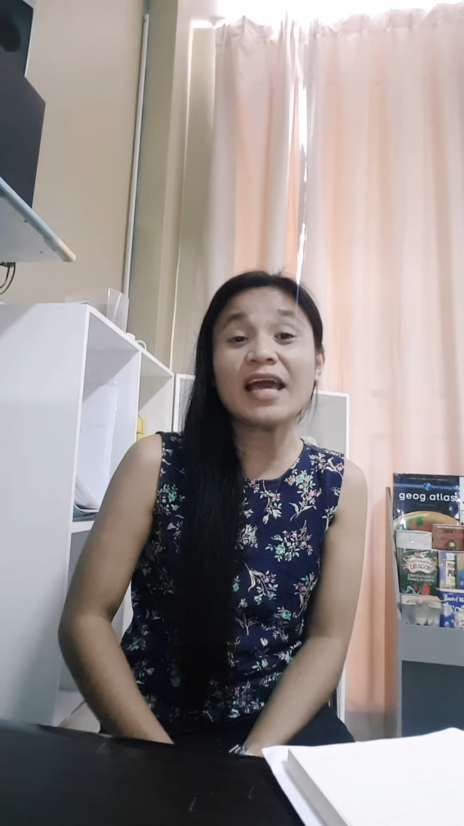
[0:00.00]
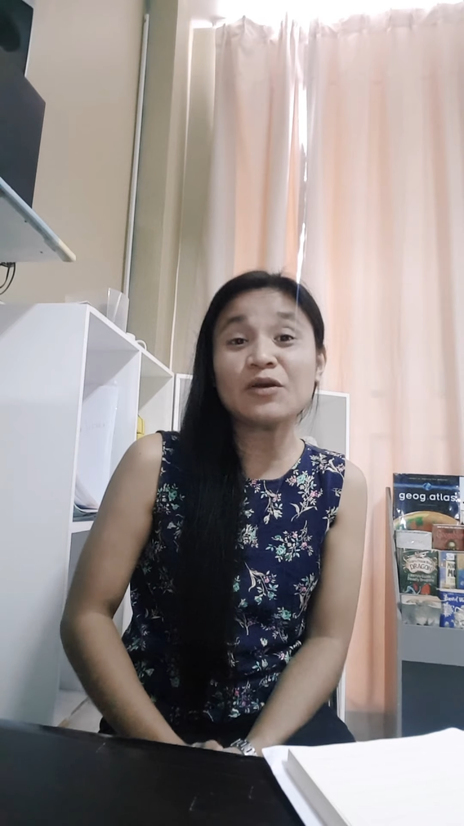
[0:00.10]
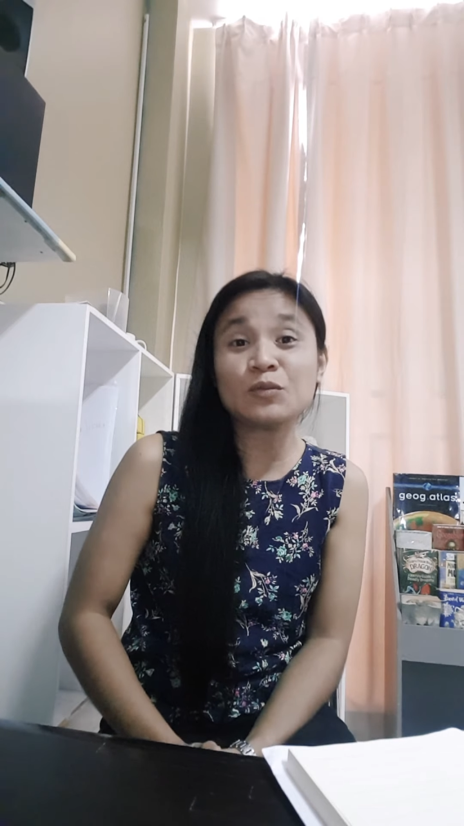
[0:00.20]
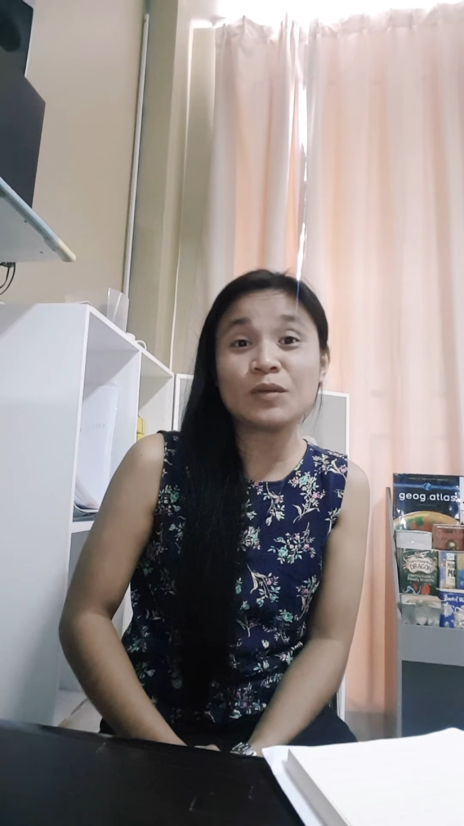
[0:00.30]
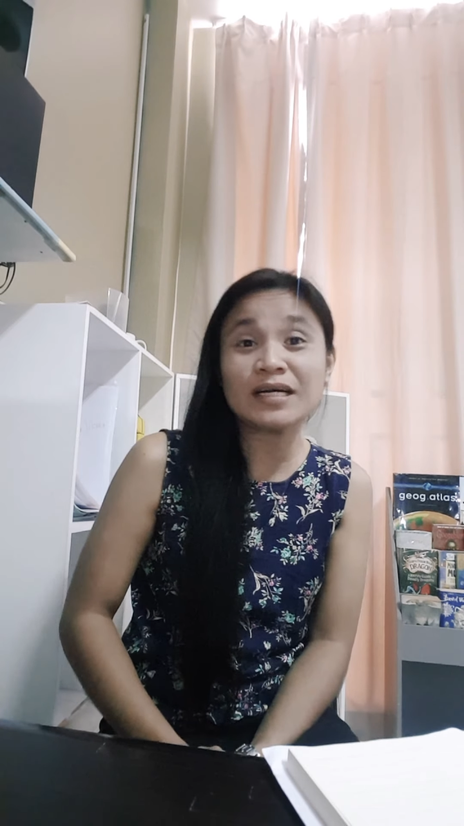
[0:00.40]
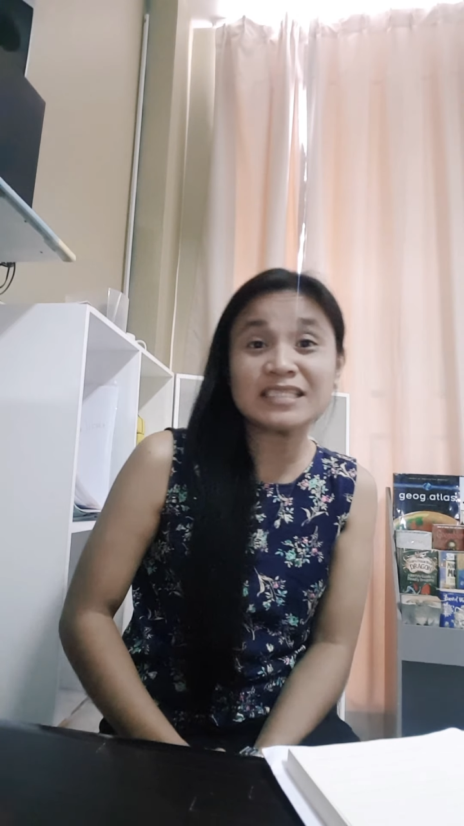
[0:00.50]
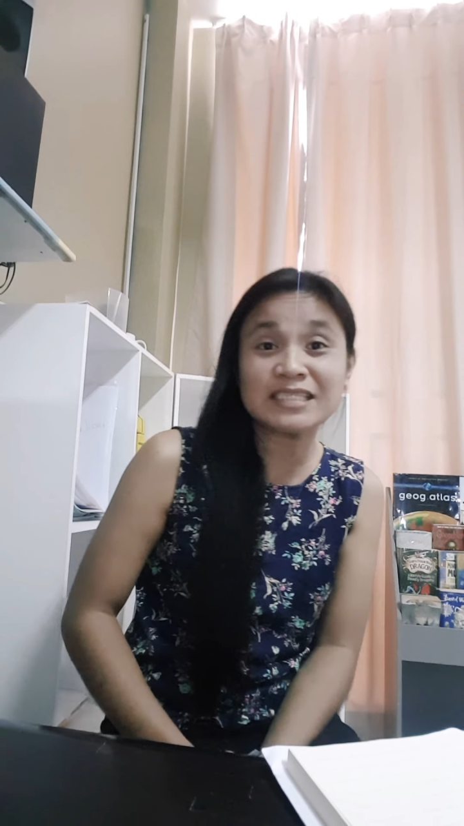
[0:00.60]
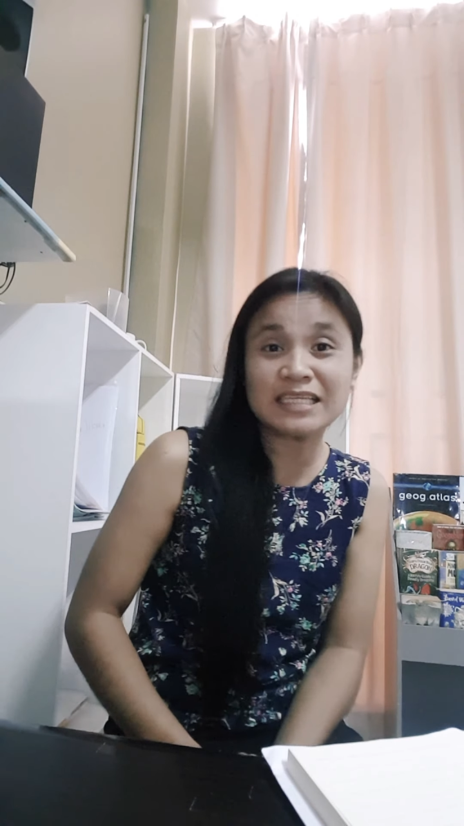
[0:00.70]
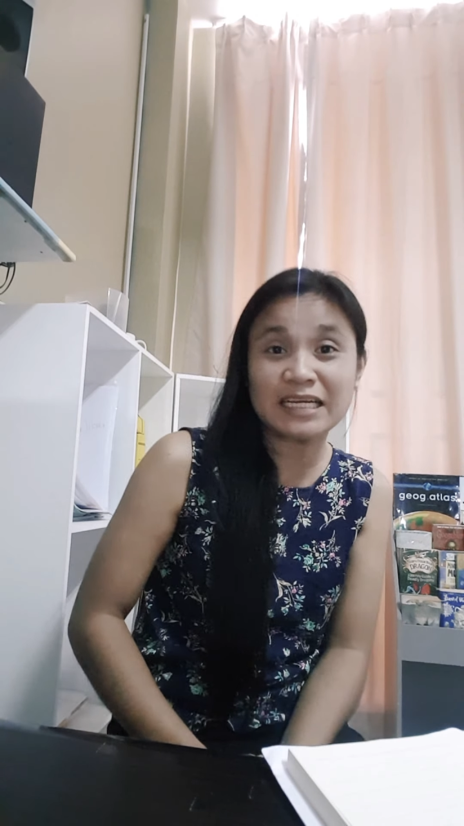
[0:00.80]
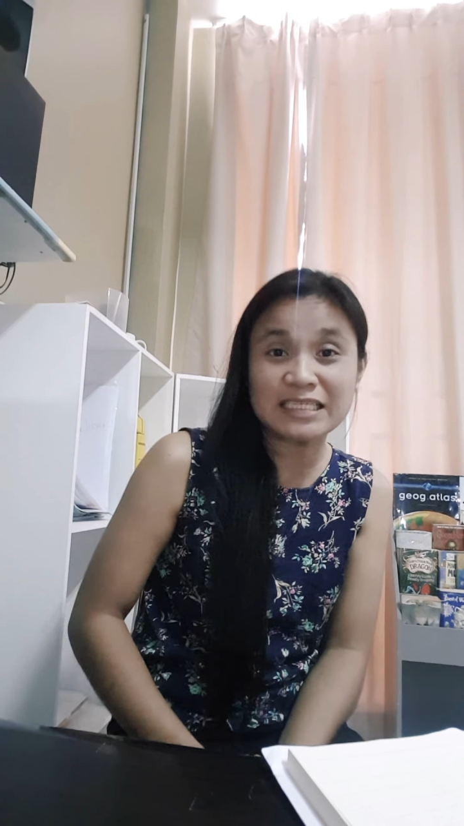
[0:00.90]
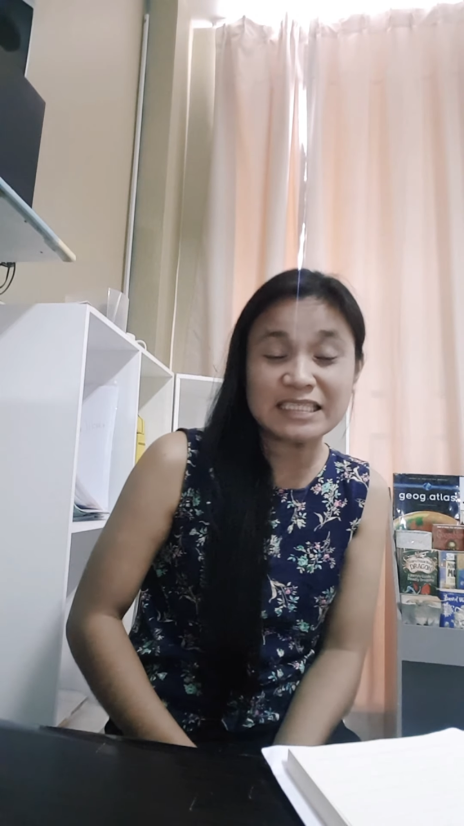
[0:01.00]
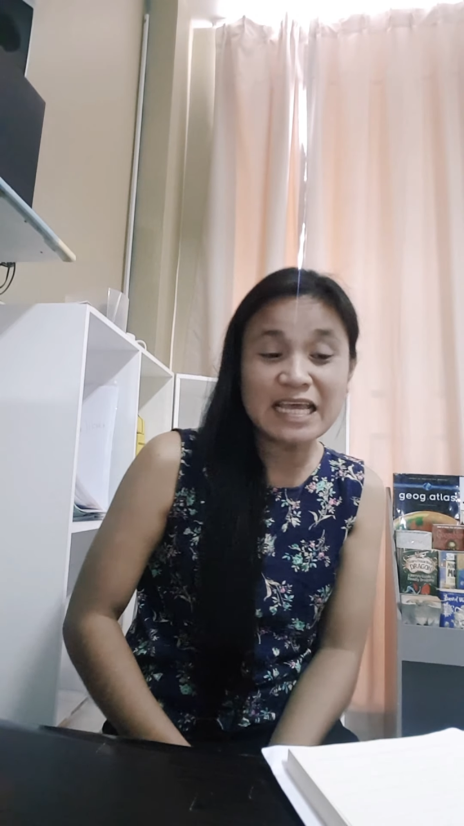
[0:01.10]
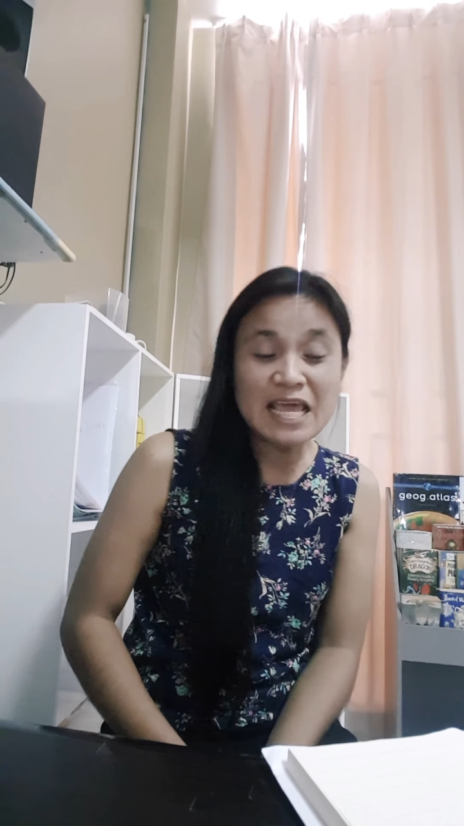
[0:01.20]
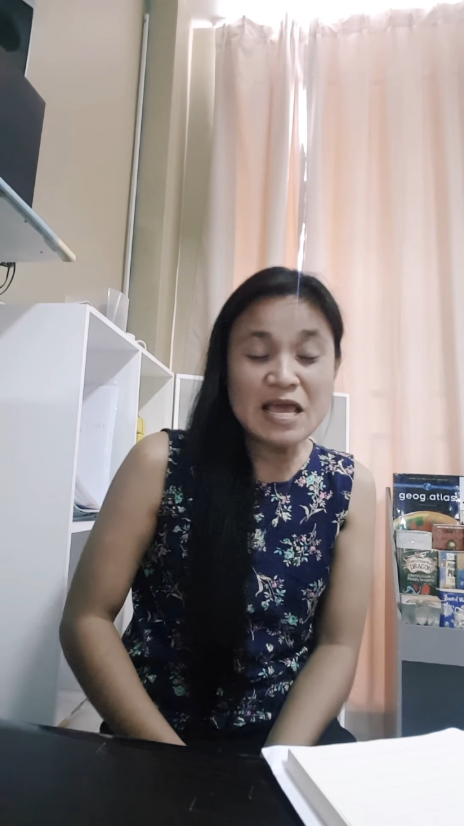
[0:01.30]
yung mga stress.